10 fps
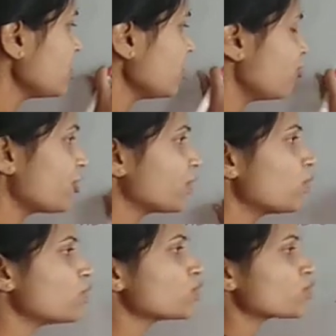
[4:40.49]
If it
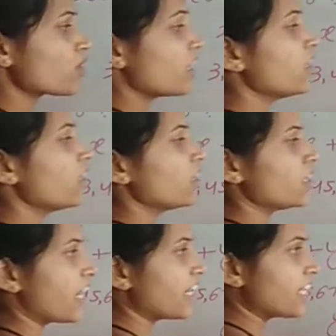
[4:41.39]
goes to the
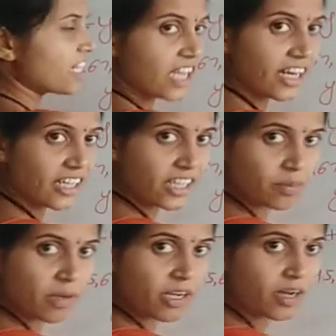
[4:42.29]
right hand side,
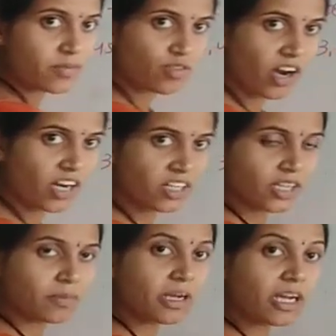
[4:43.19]
it becomes what?
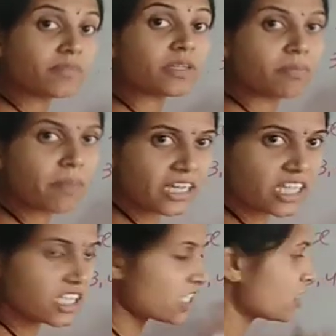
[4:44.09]
It becomes
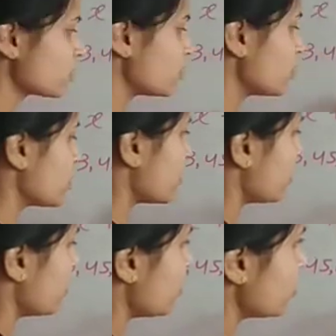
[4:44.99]
minus. Okay,
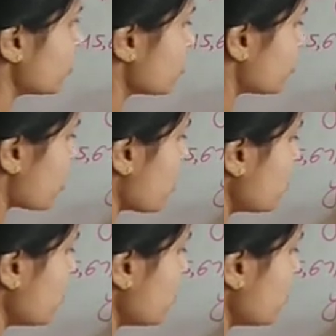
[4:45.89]
now